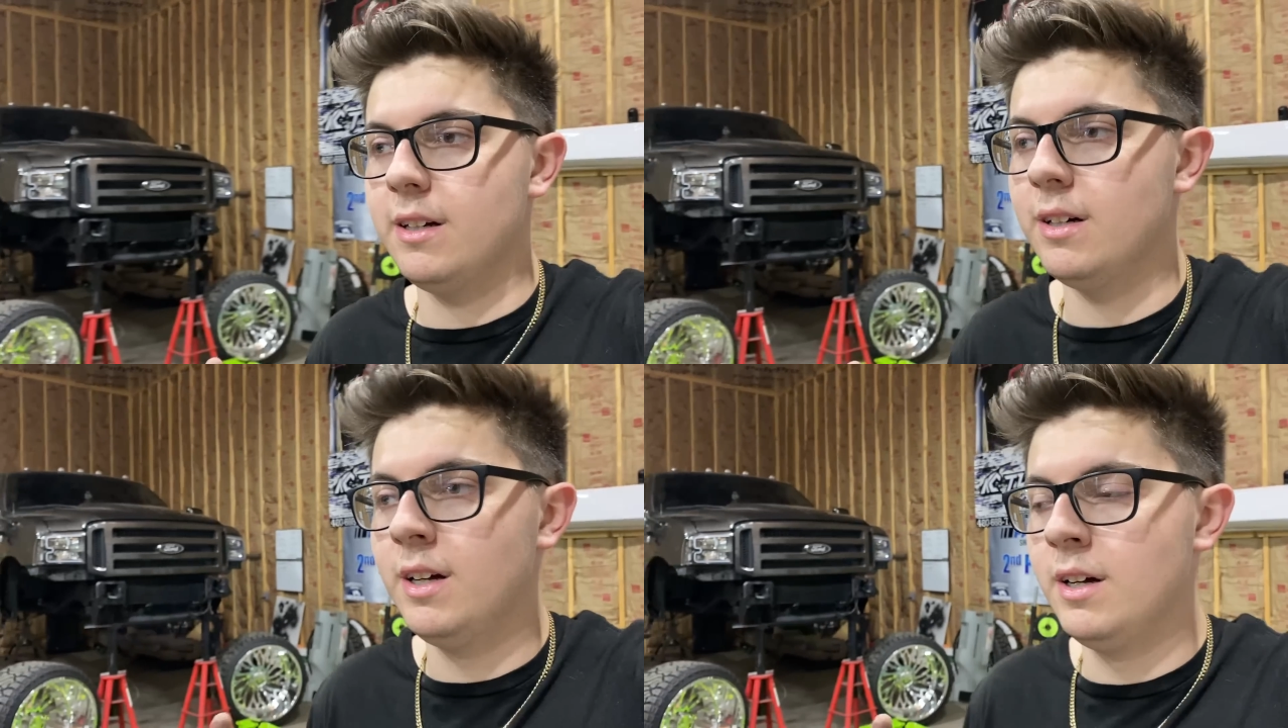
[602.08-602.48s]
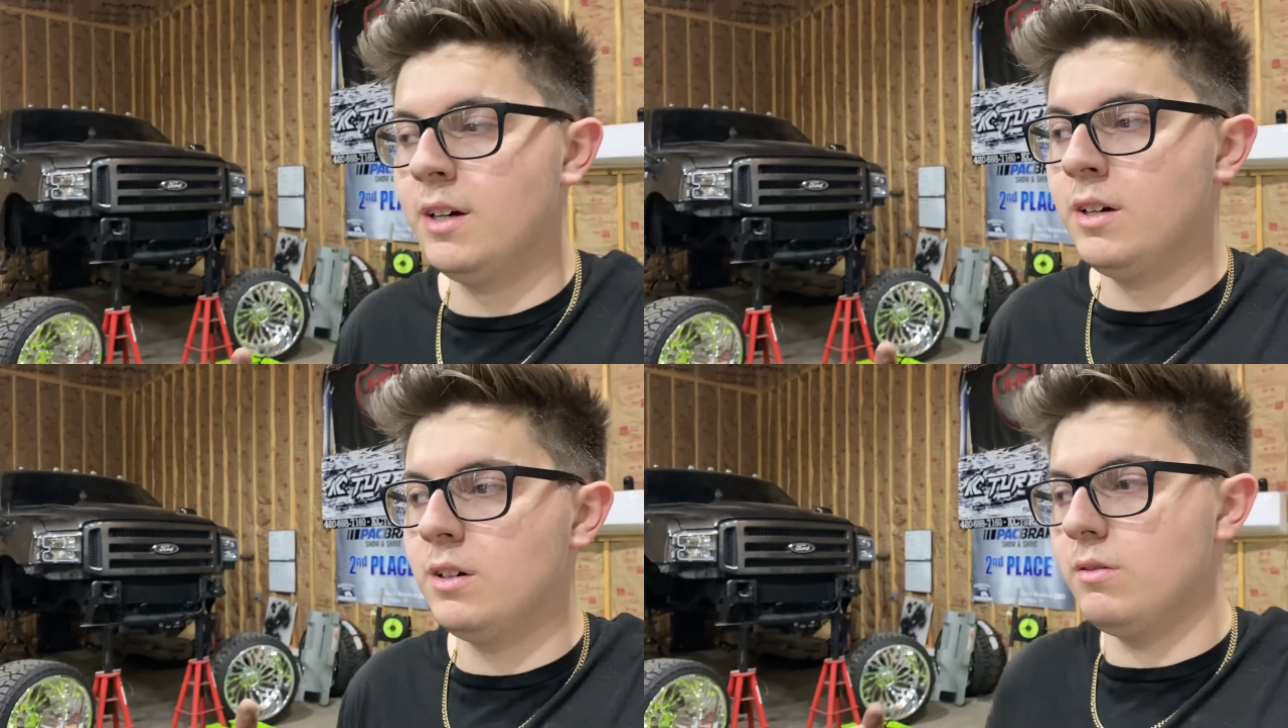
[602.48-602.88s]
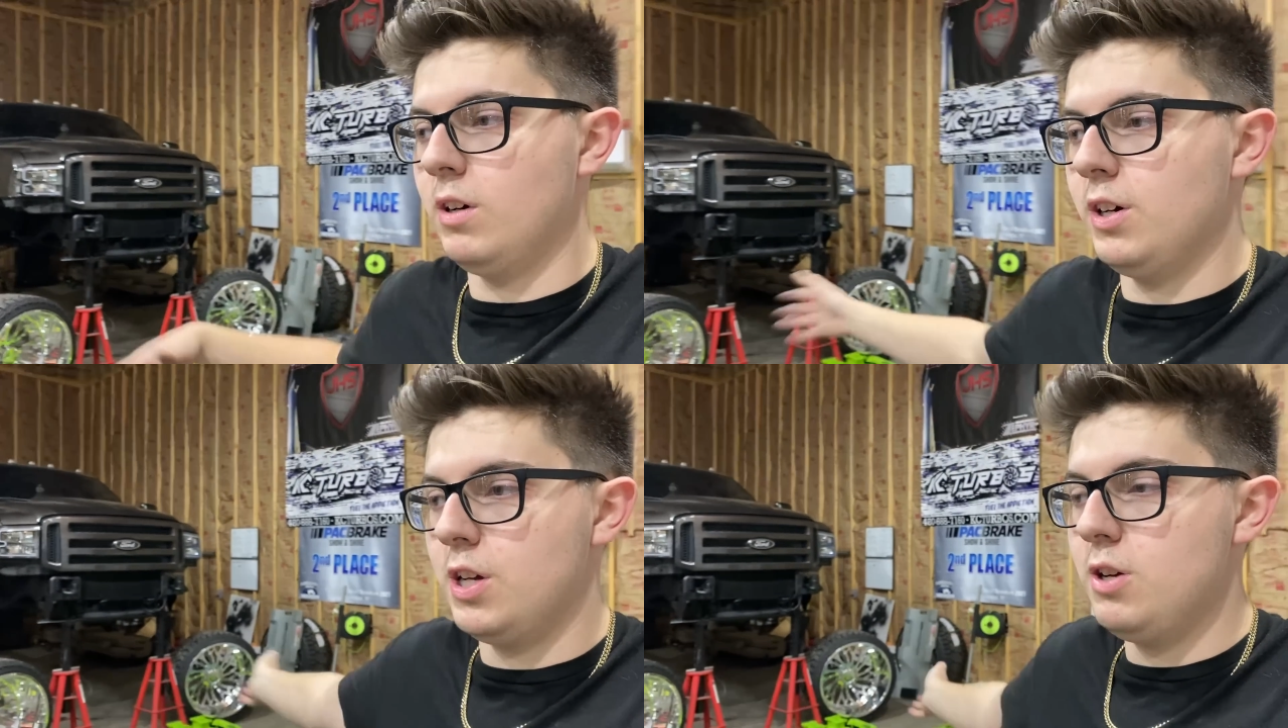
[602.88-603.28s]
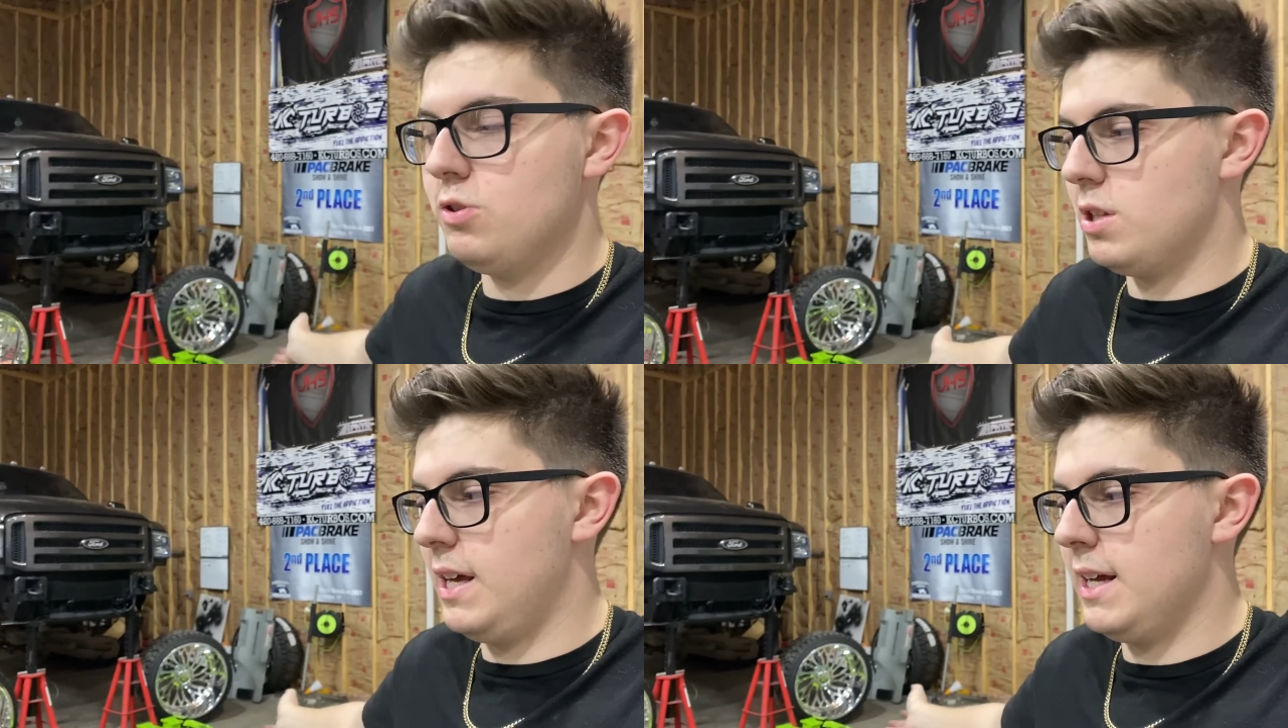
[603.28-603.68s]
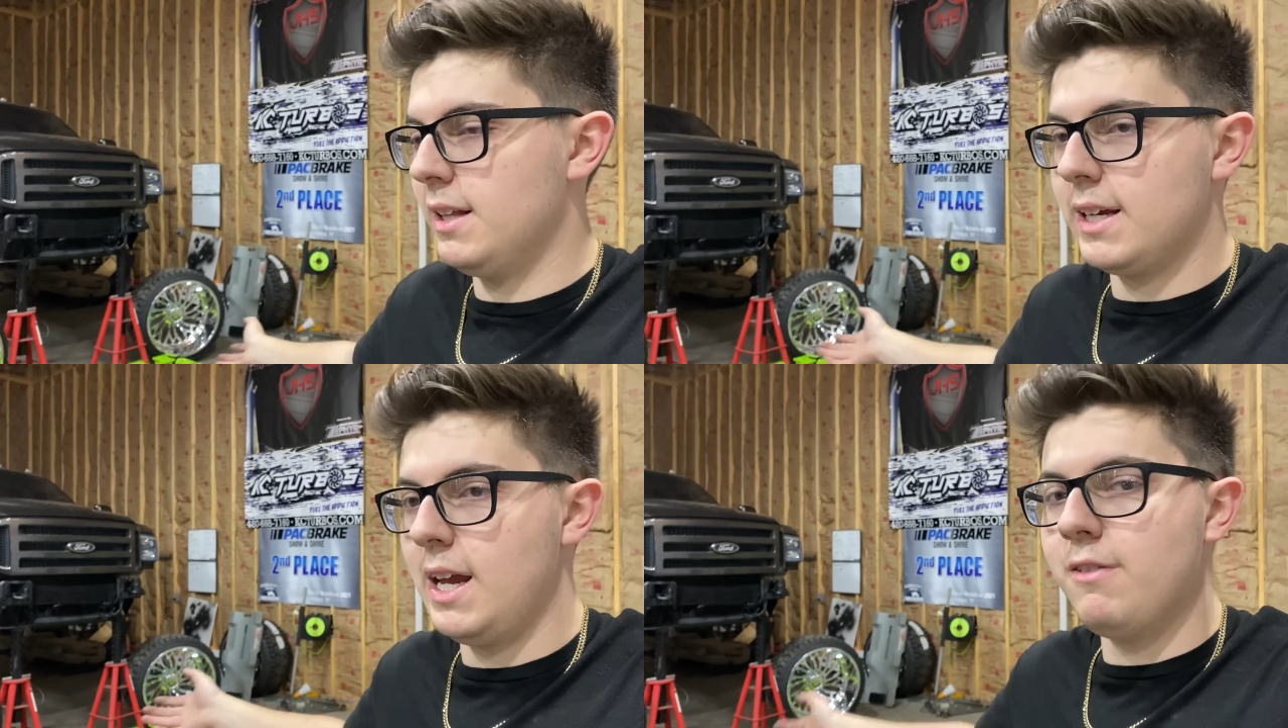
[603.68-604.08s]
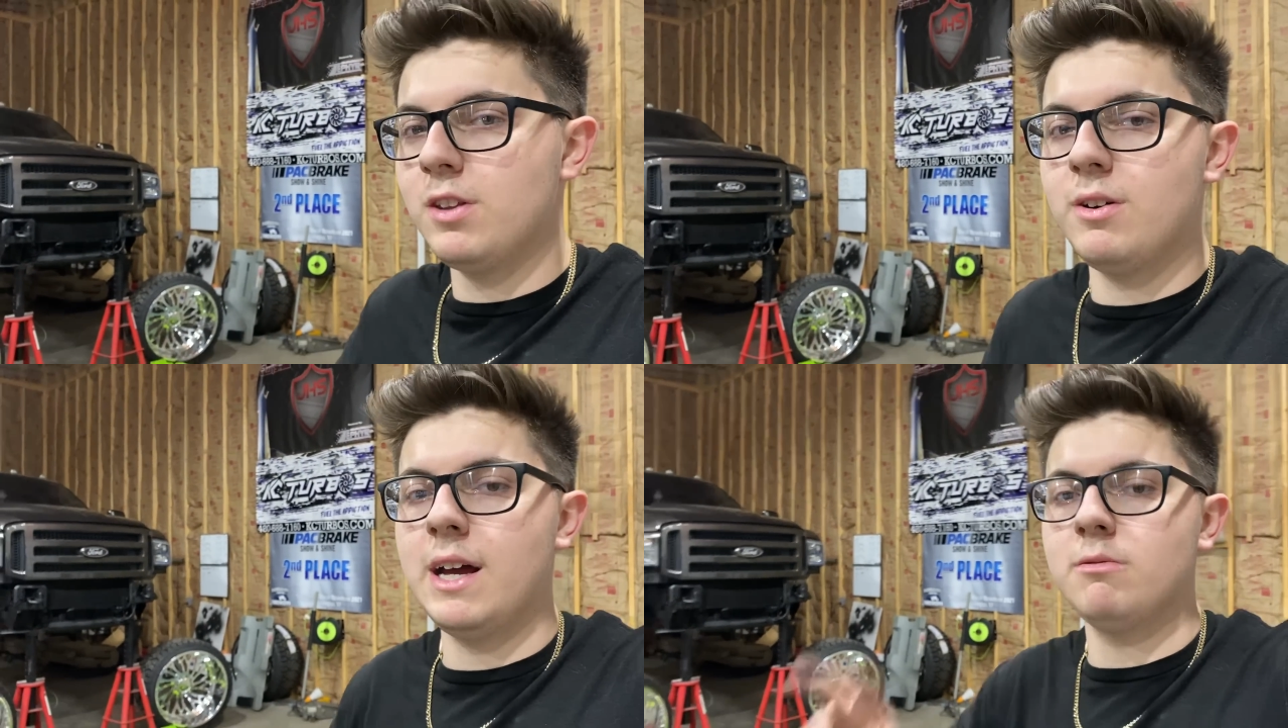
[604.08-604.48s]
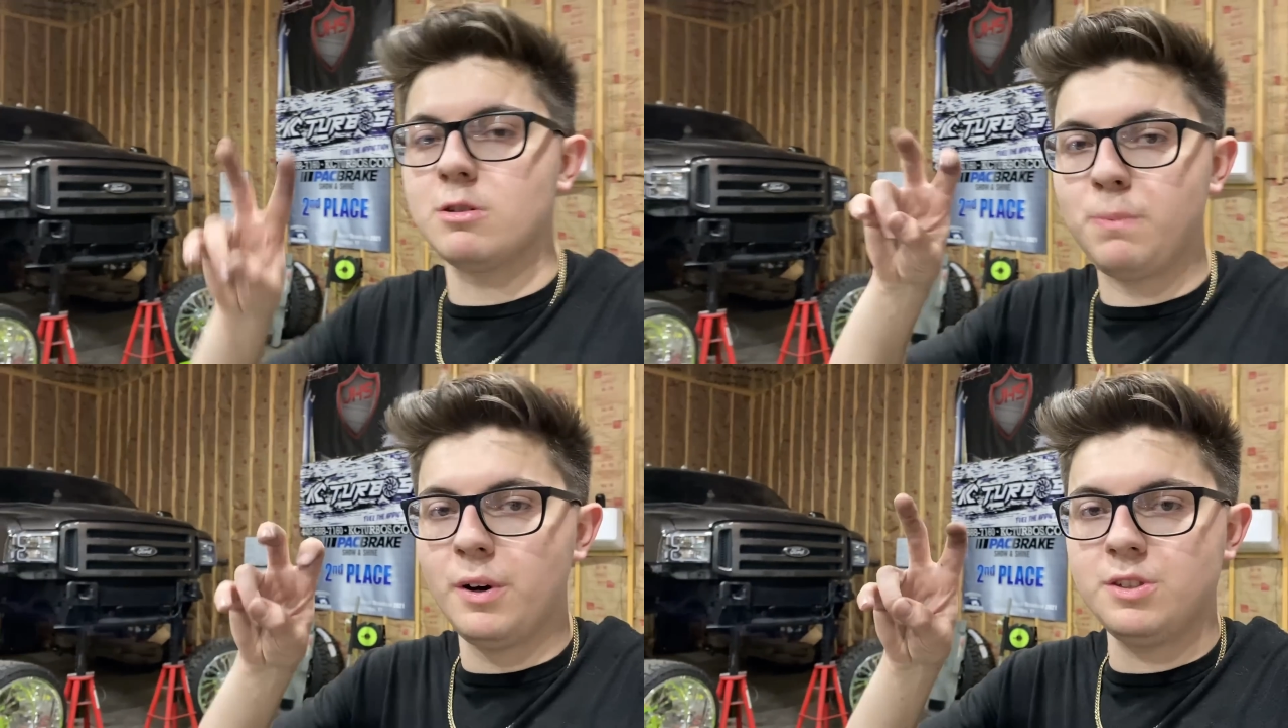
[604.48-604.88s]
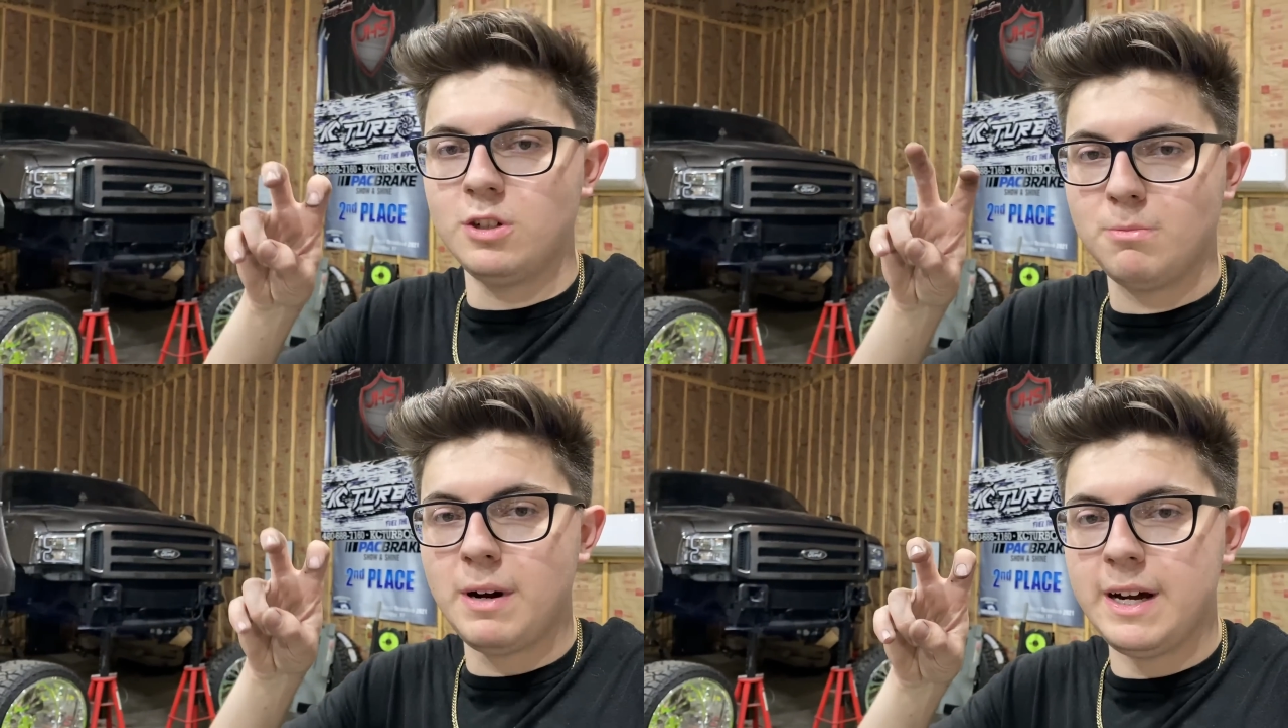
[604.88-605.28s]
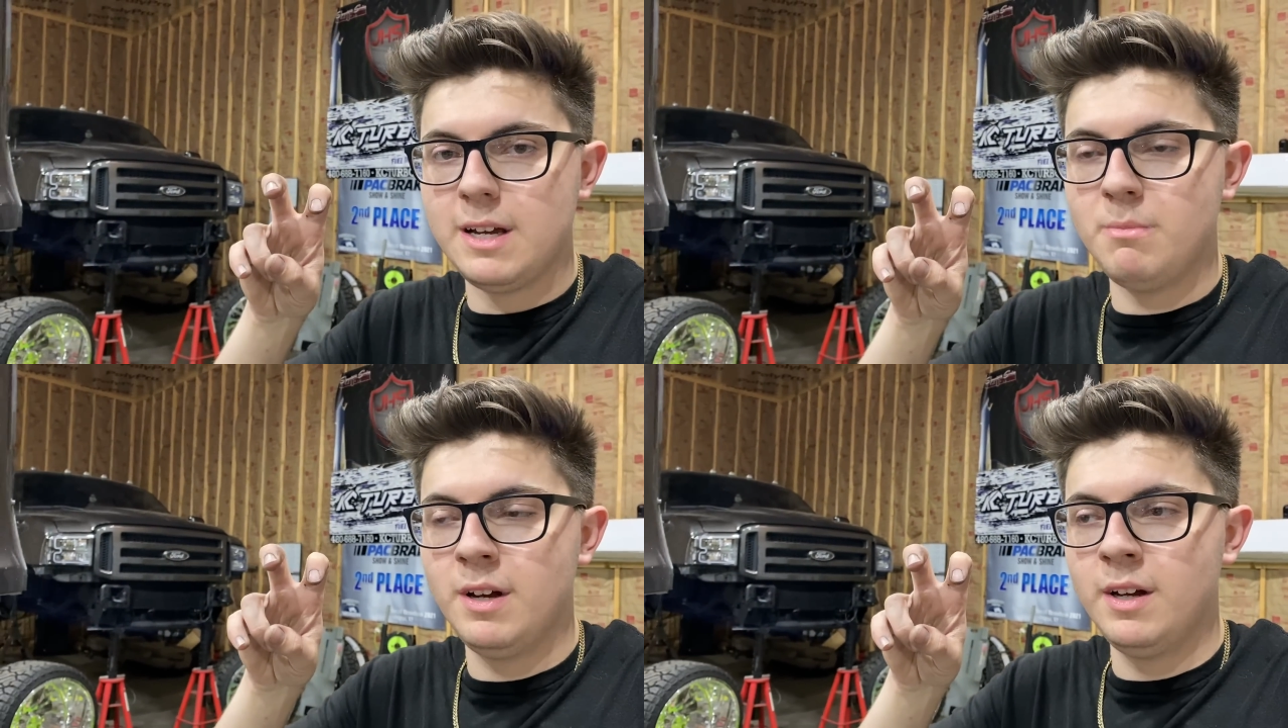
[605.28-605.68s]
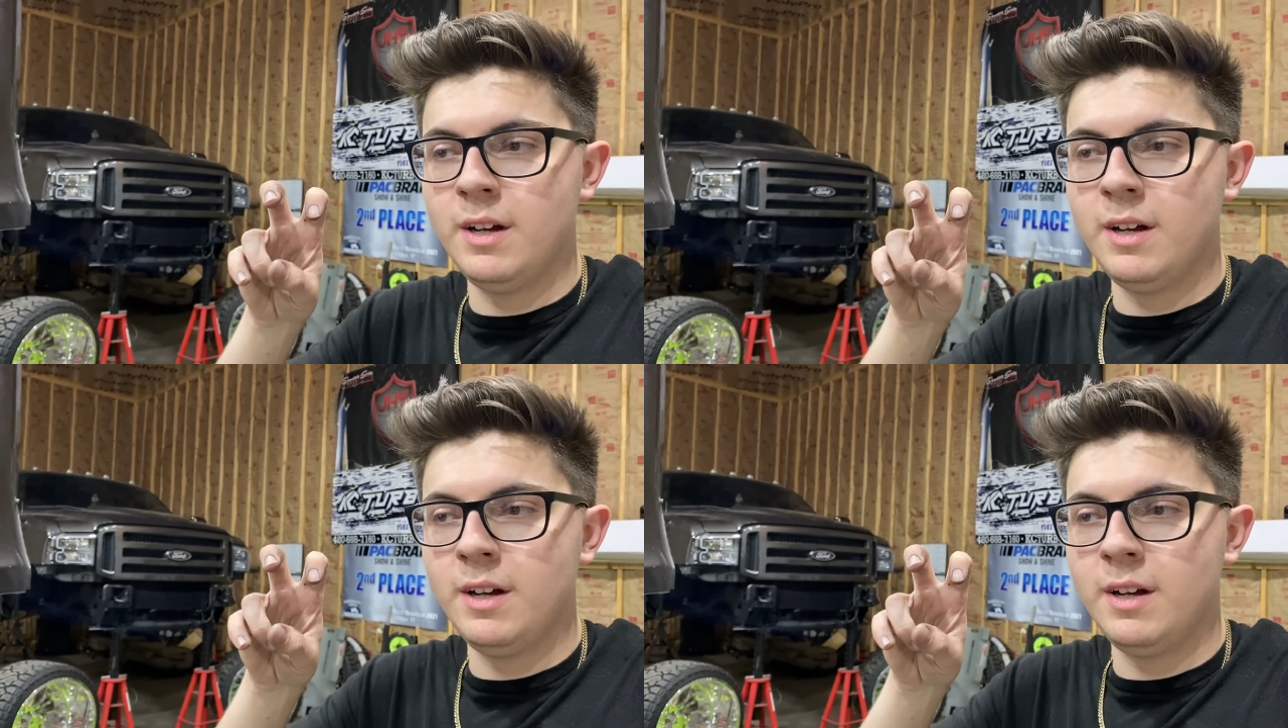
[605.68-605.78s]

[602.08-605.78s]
of a huge thing. Like, even though I am sponsored by him,